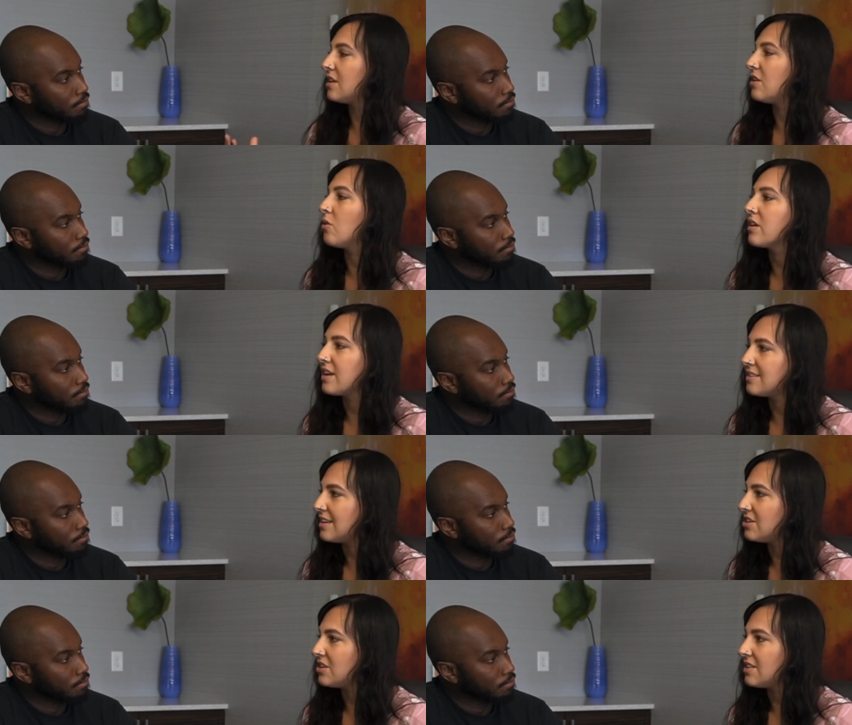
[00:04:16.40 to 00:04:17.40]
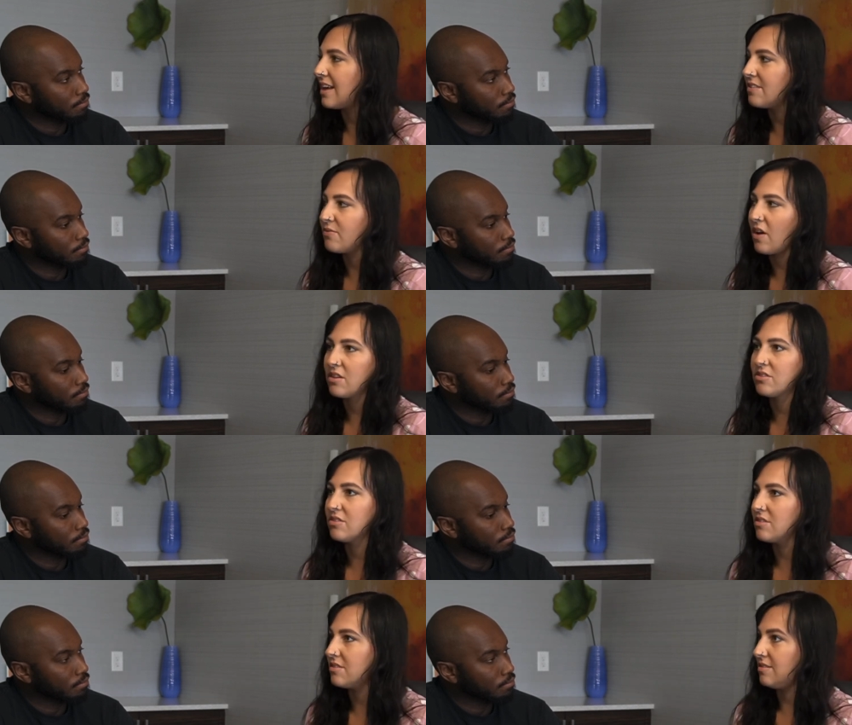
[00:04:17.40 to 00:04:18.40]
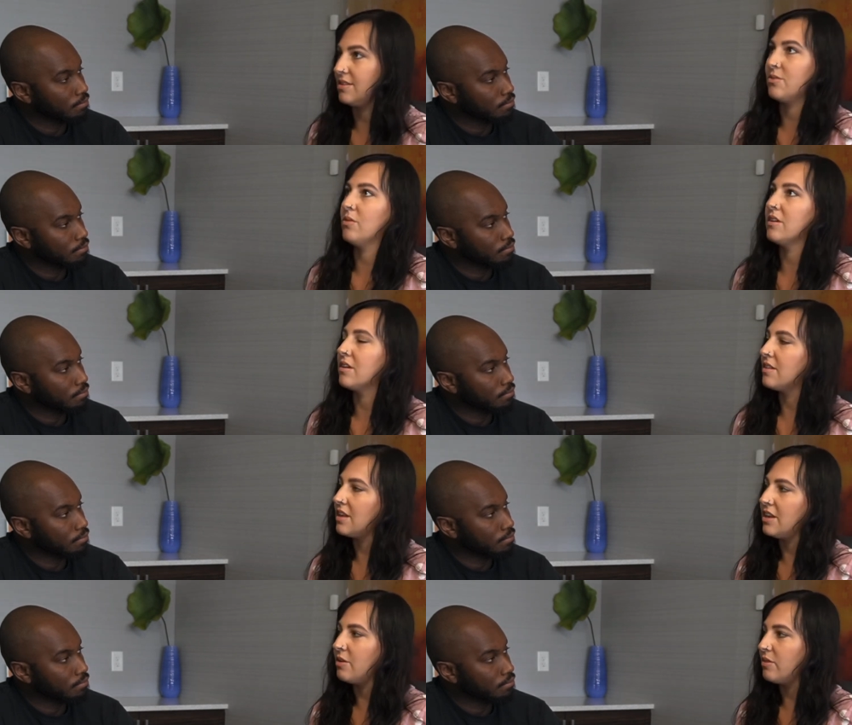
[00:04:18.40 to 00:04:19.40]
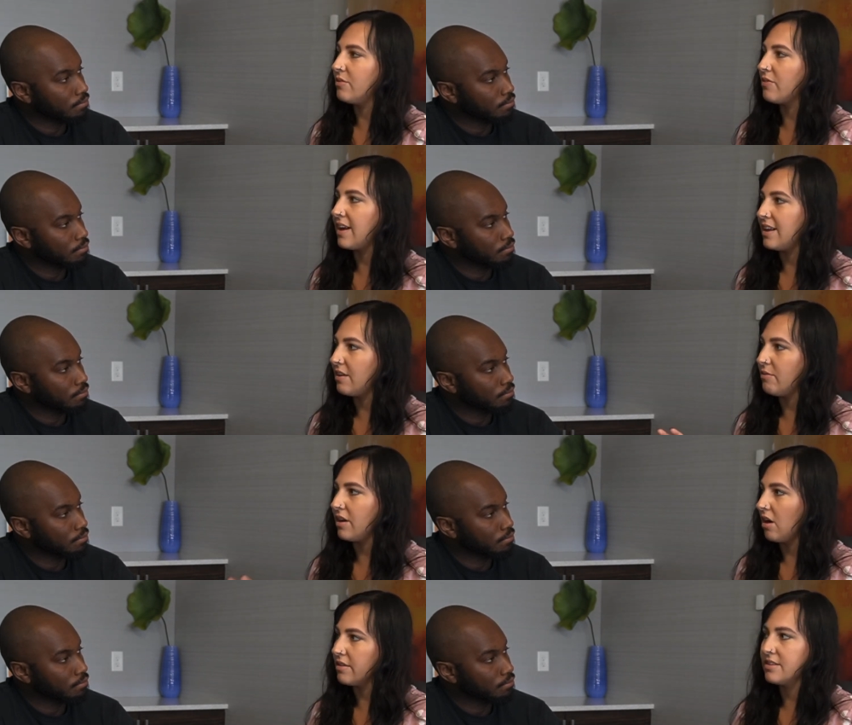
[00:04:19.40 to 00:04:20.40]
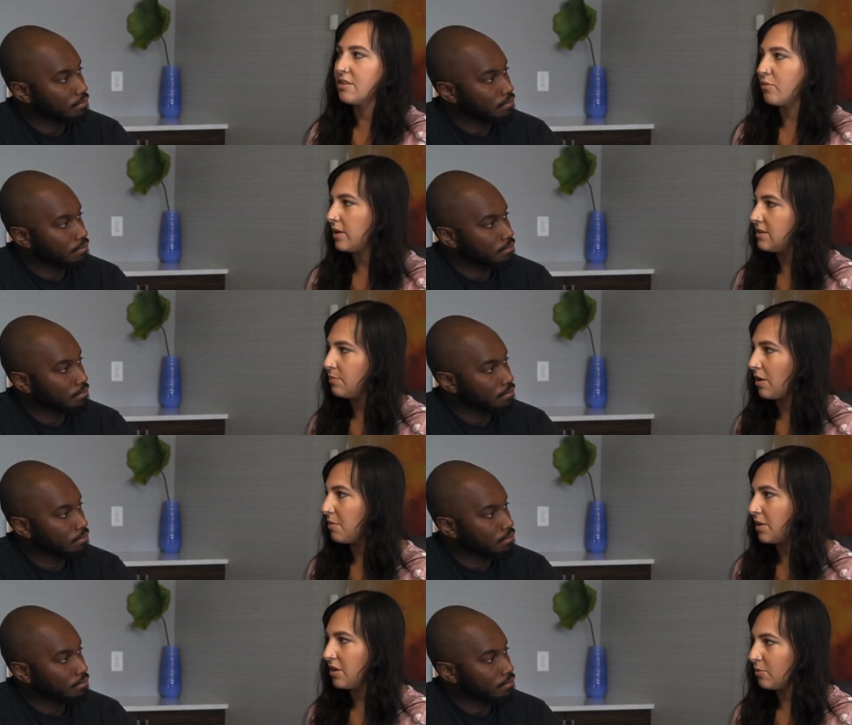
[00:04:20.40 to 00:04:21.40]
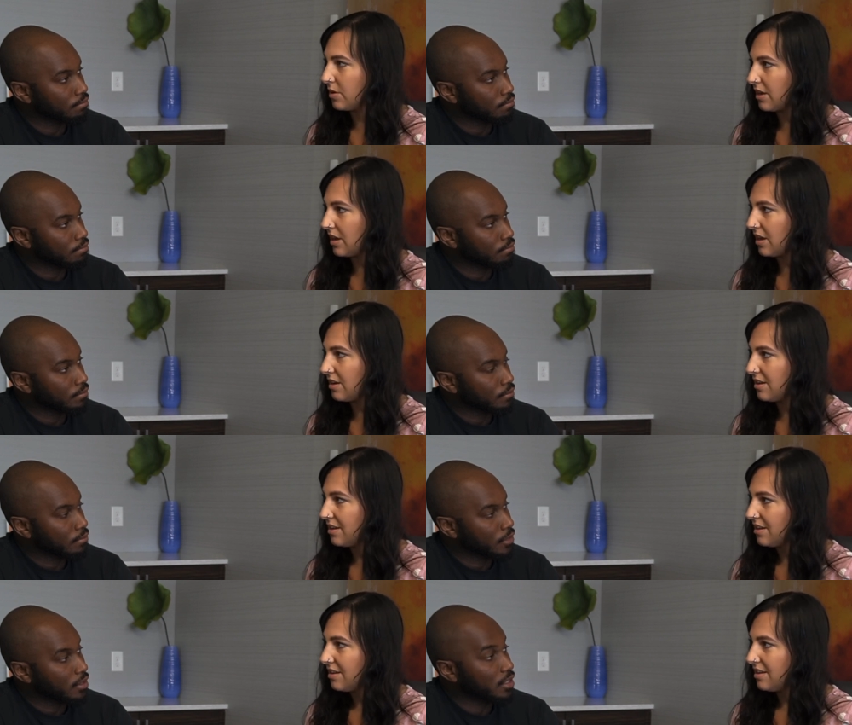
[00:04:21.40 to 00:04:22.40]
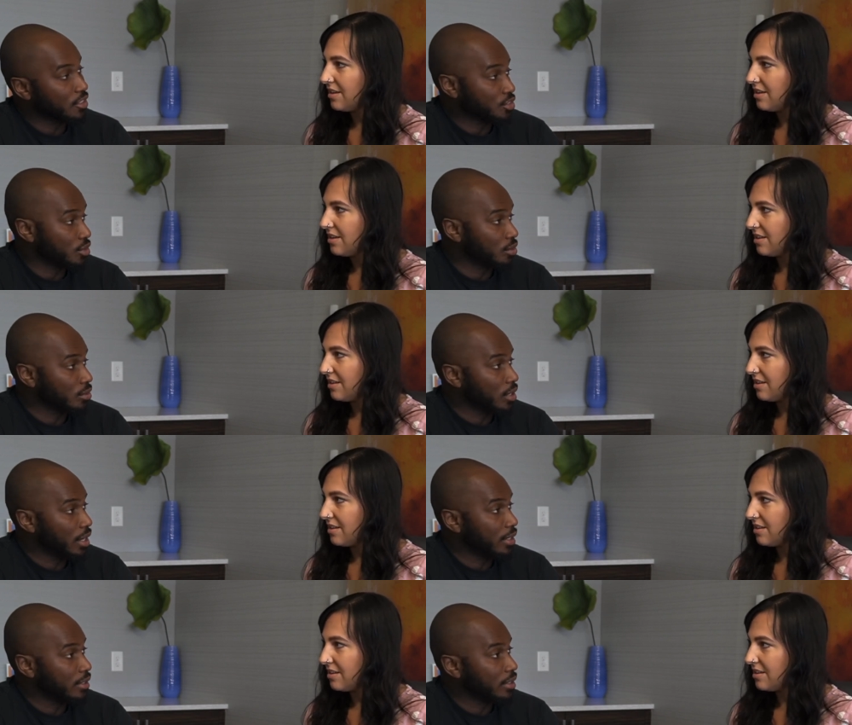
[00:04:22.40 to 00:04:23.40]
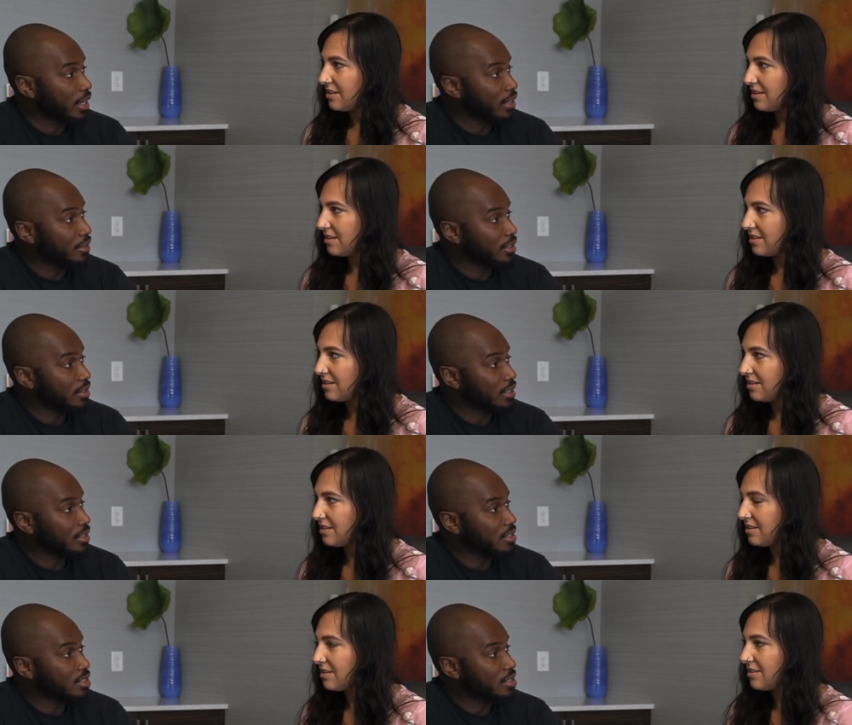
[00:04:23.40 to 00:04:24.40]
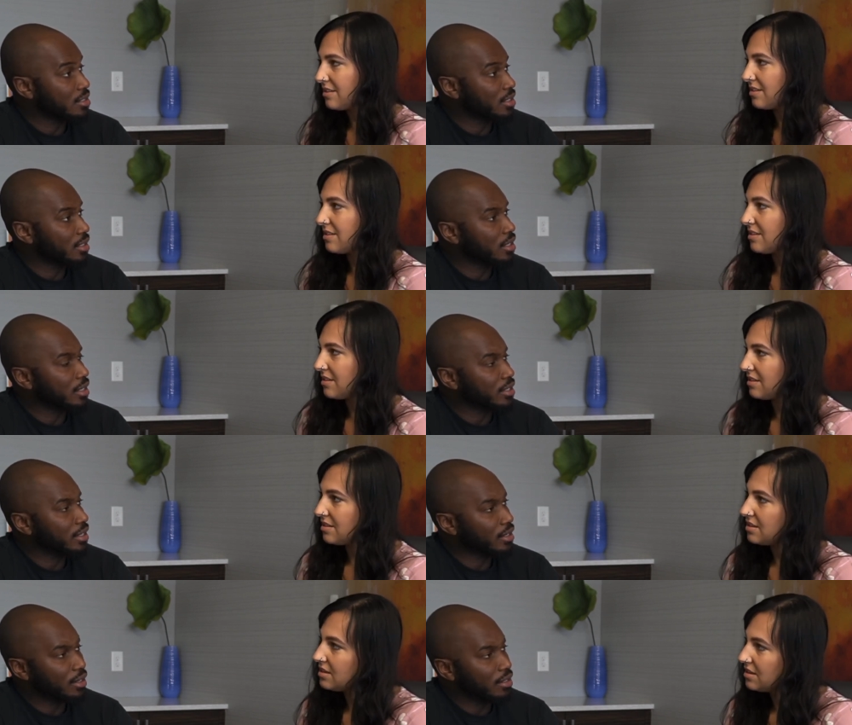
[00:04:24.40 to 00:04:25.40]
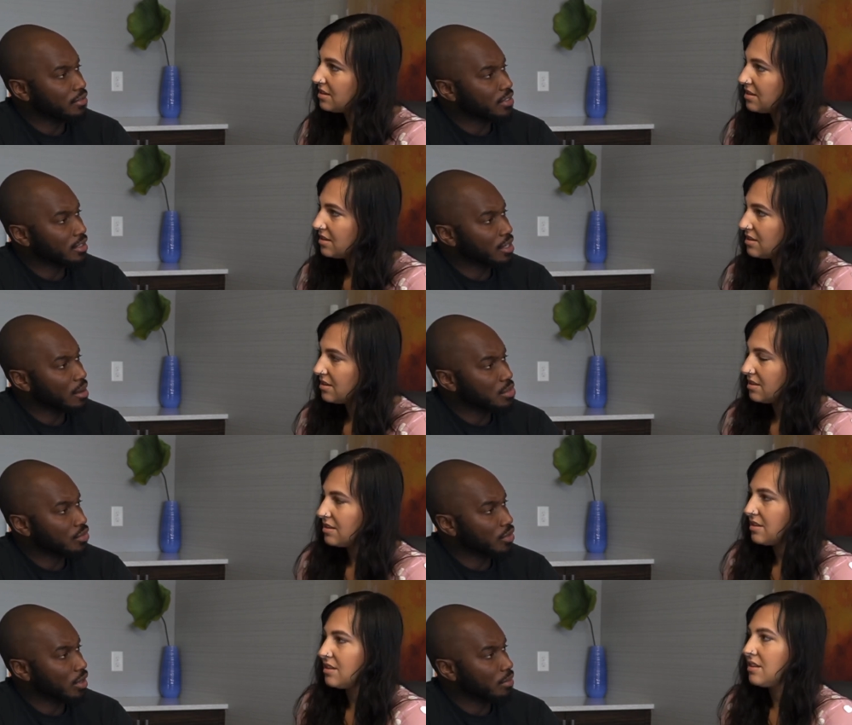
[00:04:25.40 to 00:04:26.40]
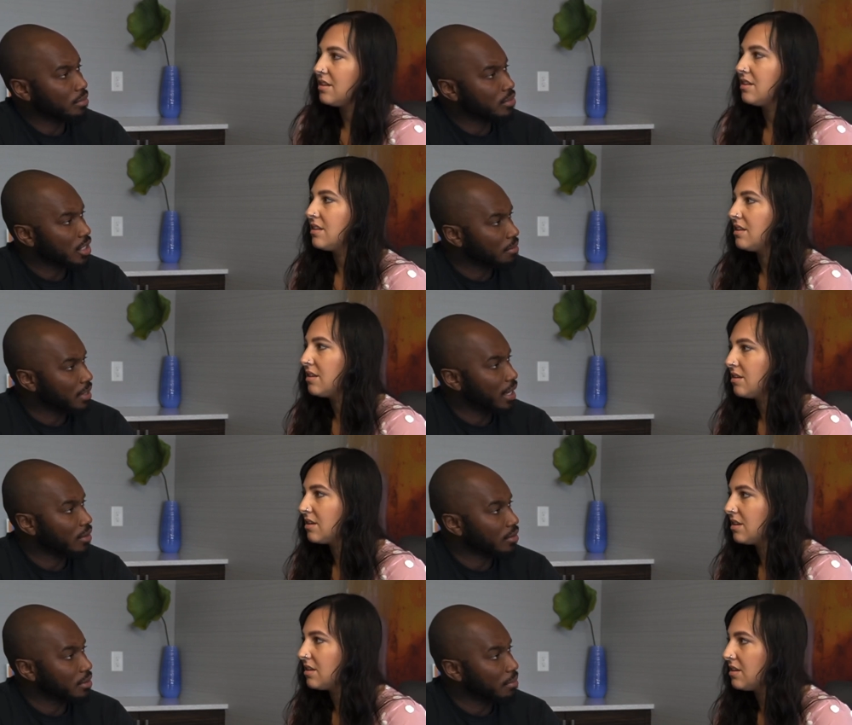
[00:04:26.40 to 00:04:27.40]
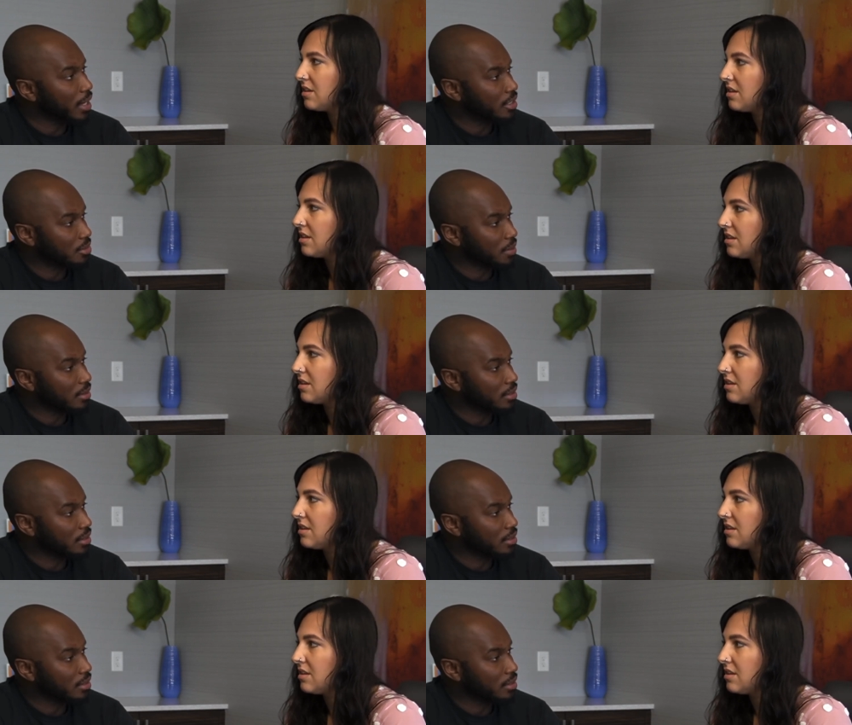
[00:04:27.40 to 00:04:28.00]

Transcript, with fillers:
Speaker 1: an organization that fosters disorder, then you would find it regardless of what department you're working in.
Speaker 2: That's true. And I think that it's, a lot of it comes from top down, the management.